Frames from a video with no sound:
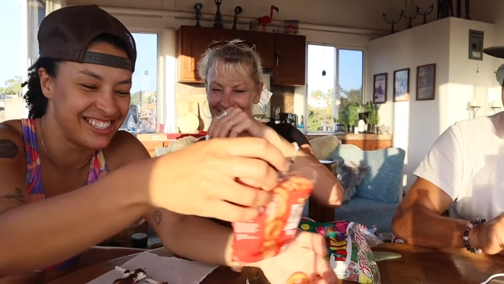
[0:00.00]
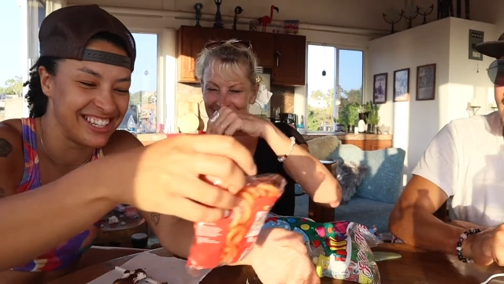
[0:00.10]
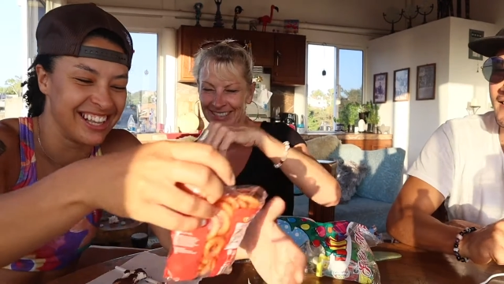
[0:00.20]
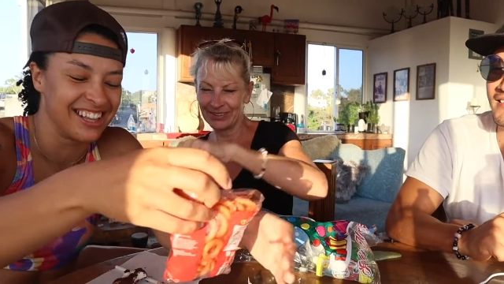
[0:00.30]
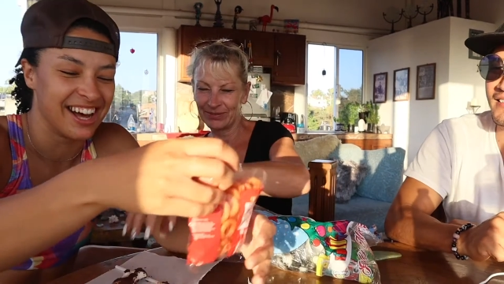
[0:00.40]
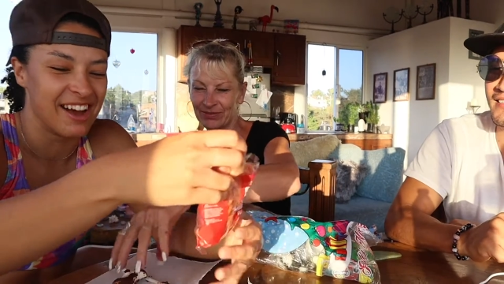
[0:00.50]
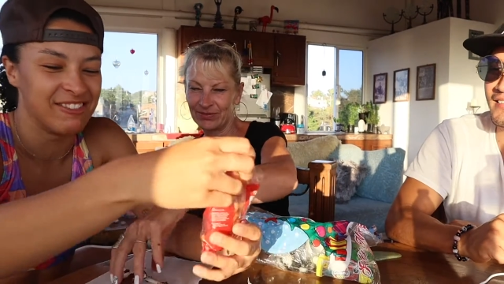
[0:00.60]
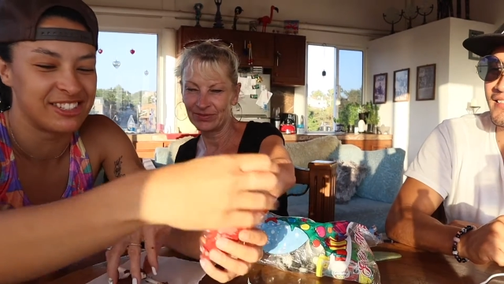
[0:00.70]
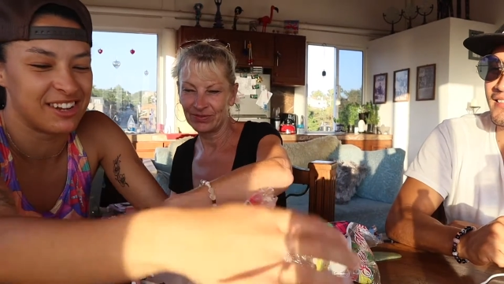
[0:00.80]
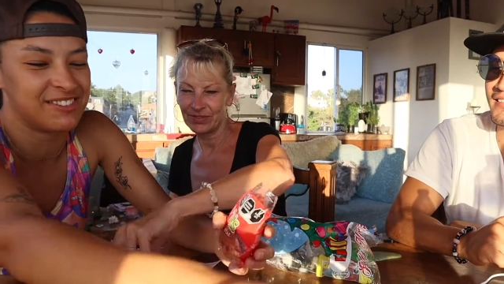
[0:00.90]
Speaker 1: chili
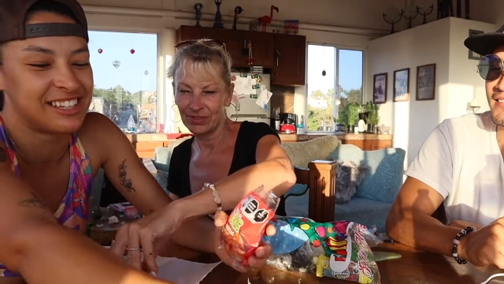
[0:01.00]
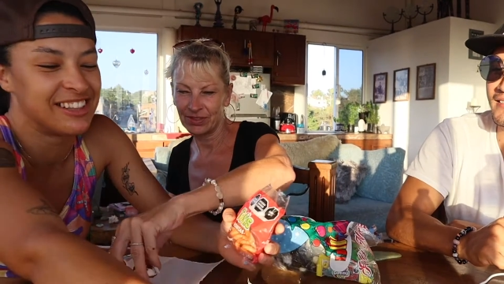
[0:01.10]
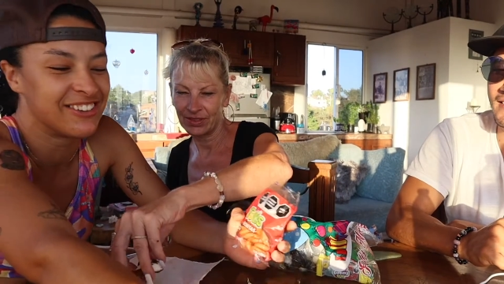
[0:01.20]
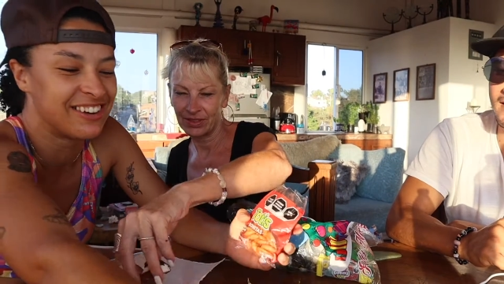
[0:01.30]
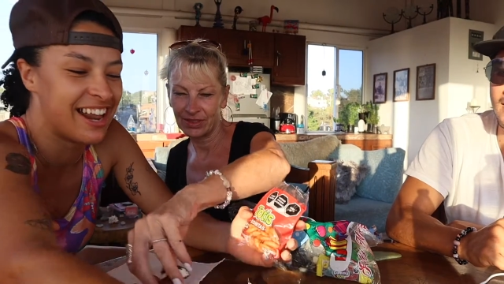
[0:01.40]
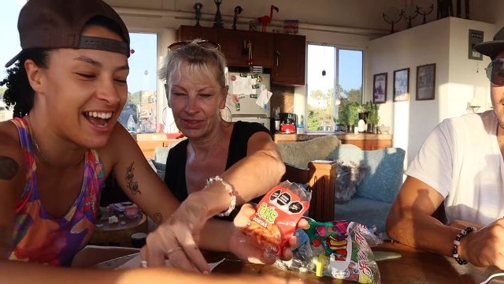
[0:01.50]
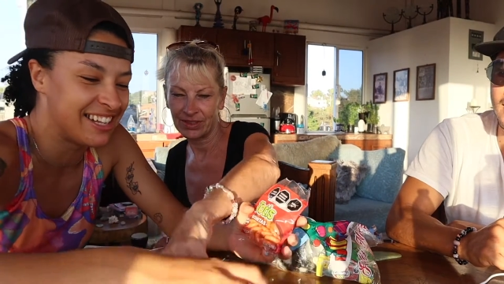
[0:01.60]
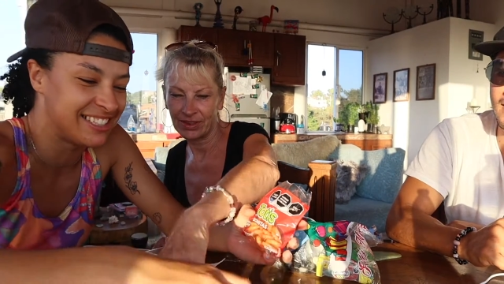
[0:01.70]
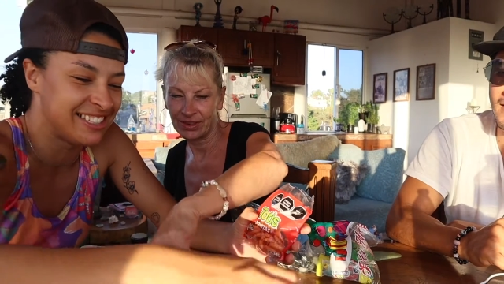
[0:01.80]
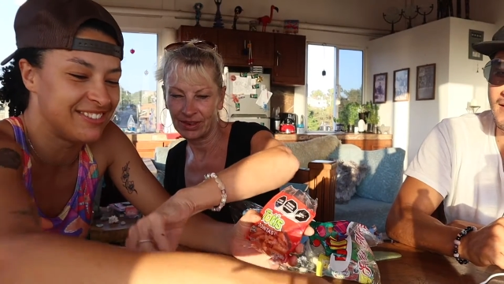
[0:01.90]
lime chips and they're
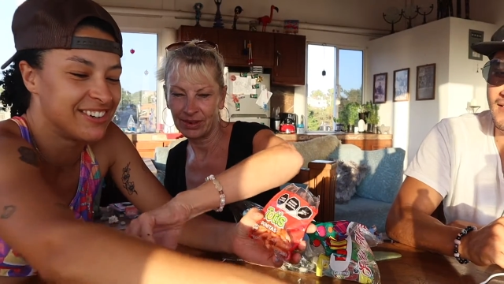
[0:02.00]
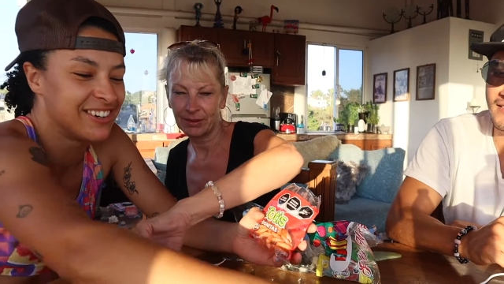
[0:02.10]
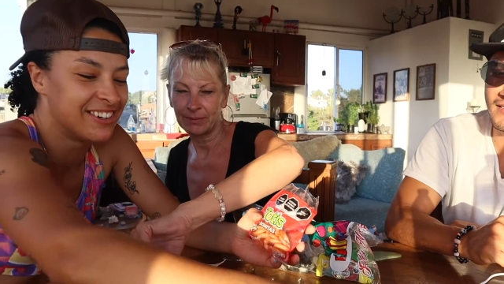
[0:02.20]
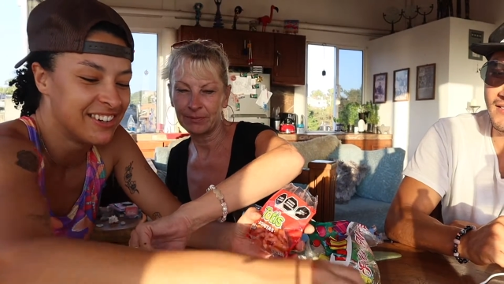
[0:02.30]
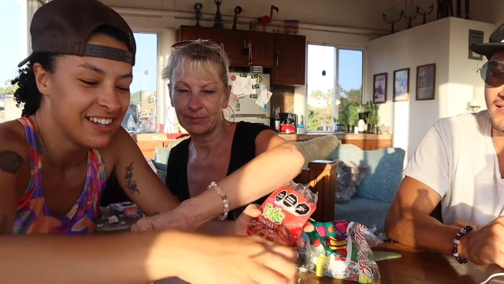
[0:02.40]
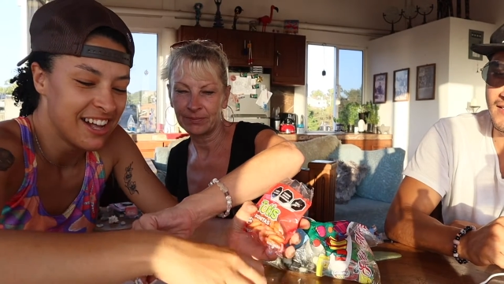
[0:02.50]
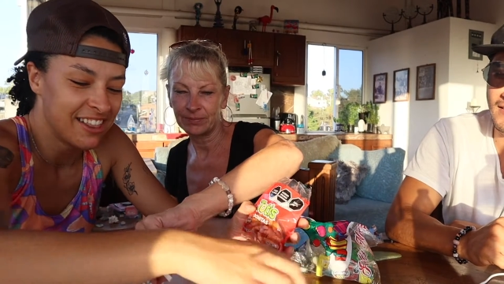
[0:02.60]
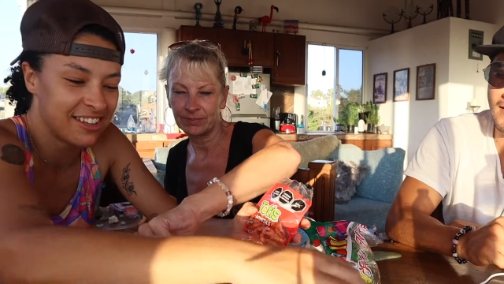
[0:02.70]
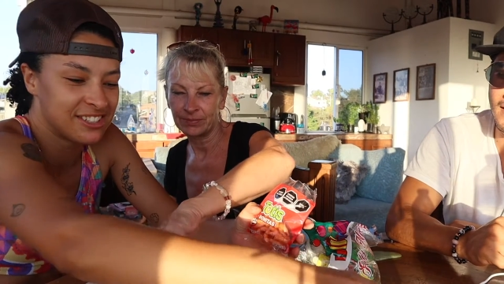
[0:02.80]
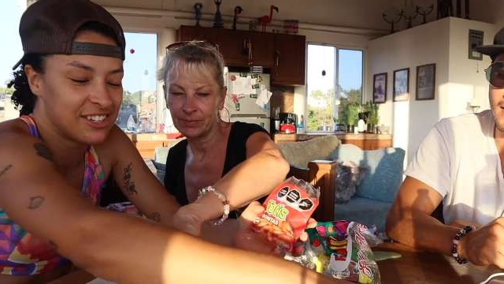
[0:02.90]
nasty, bro.
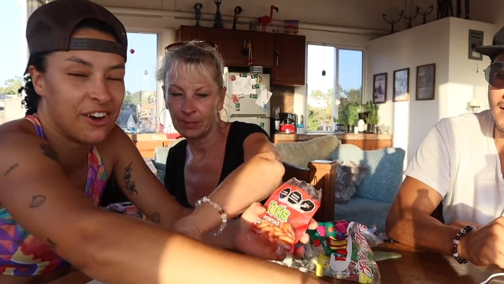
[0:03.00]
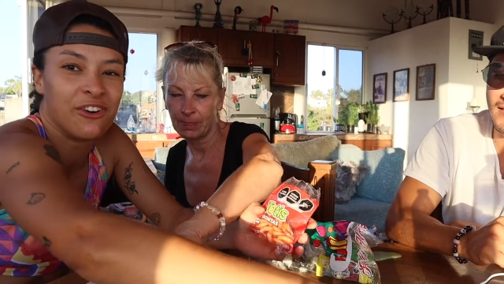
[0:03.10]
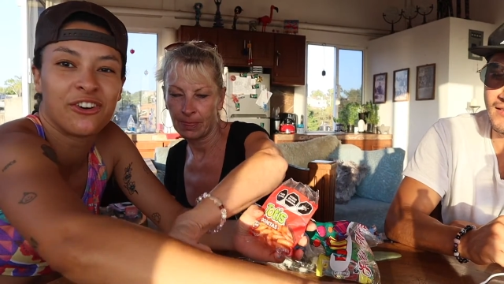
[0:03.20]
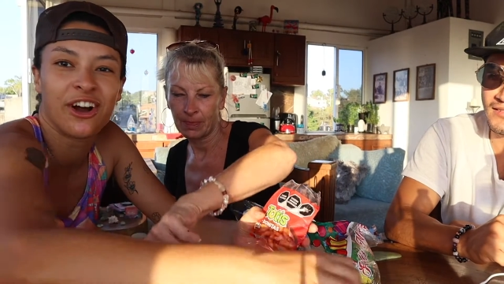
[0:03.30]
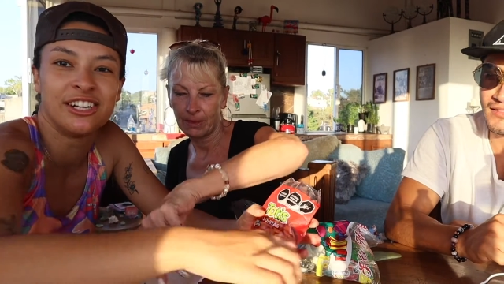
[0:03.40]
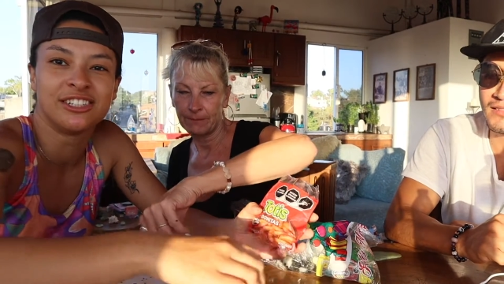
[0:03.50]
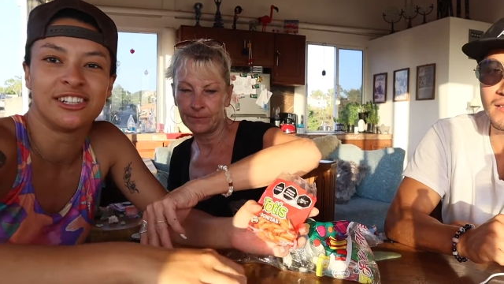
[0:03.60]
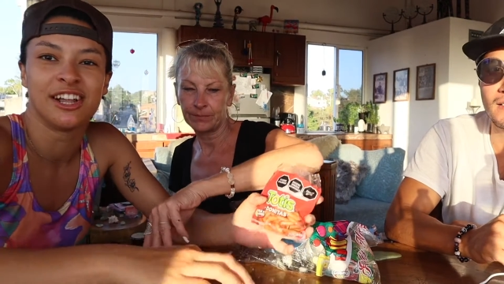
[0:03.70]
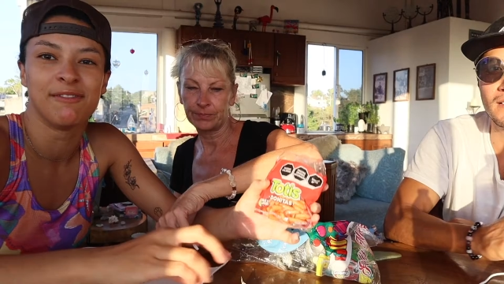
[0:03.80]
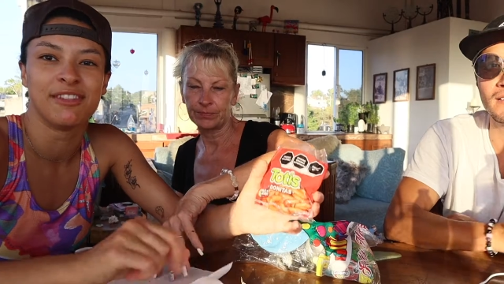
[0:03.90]
There's no crunch
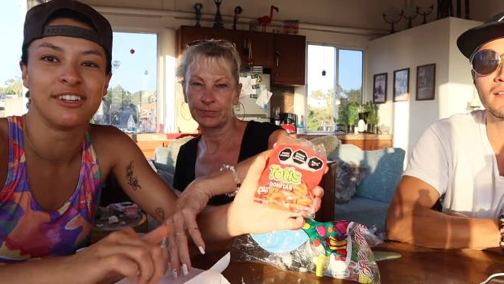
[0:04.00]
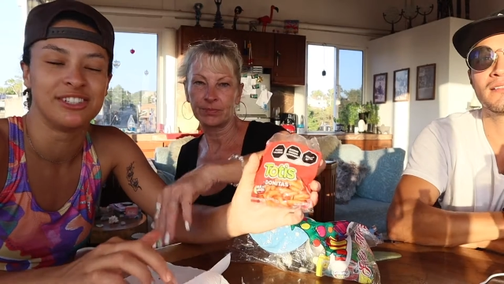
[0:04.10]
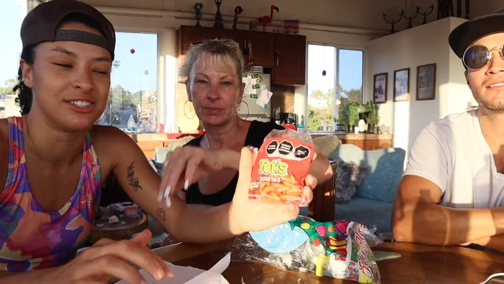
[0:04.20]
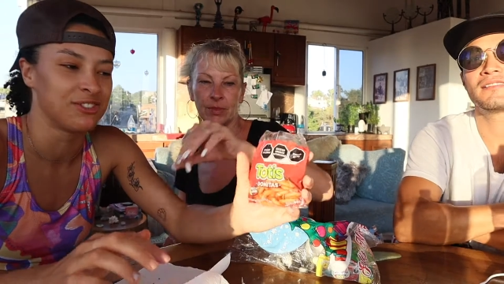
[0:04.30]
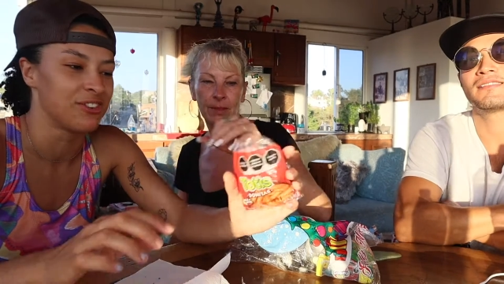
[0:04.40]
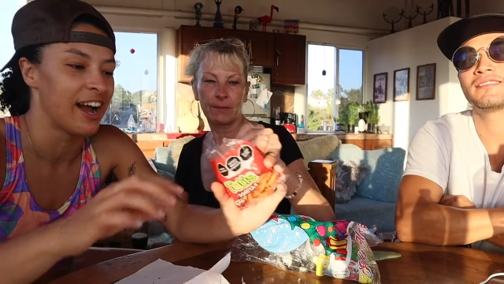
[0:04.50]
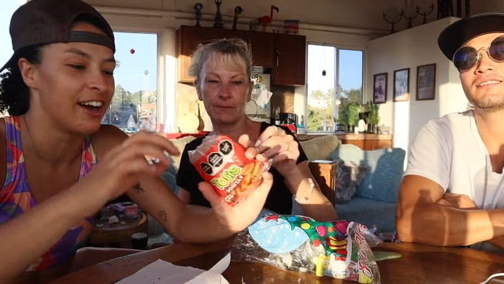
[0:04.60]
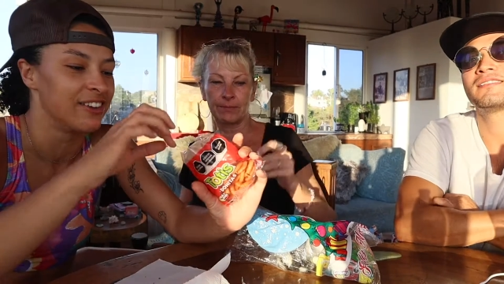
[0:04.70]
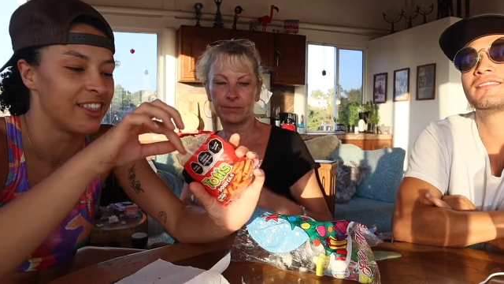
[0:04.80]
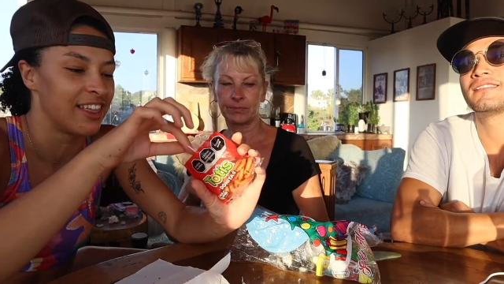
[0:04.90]
to them and they're just
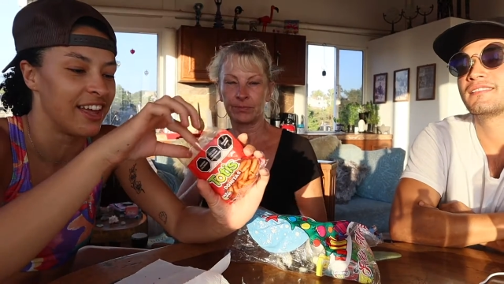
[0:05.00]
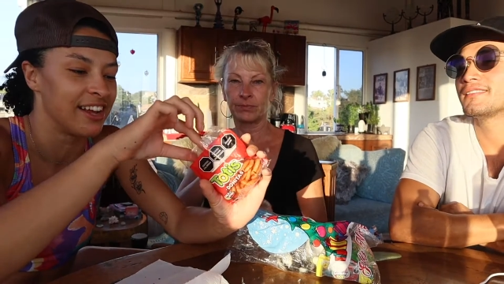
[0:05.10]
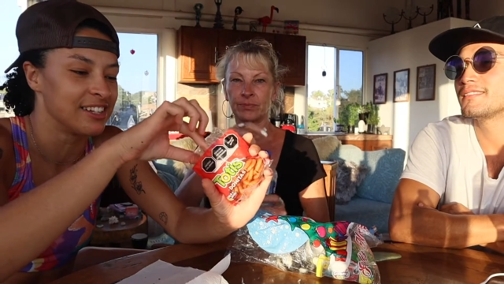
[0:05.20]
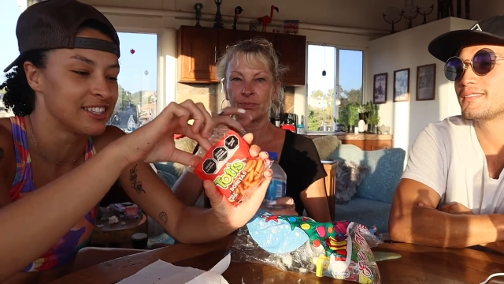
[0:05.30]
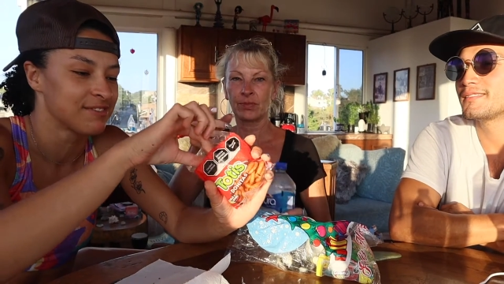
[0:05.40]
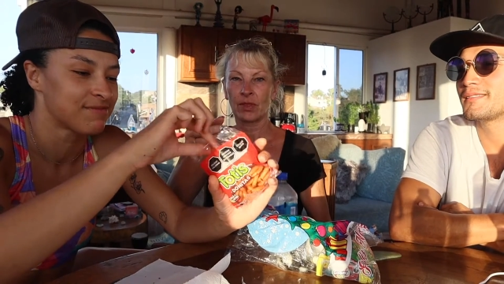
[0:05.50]
round things.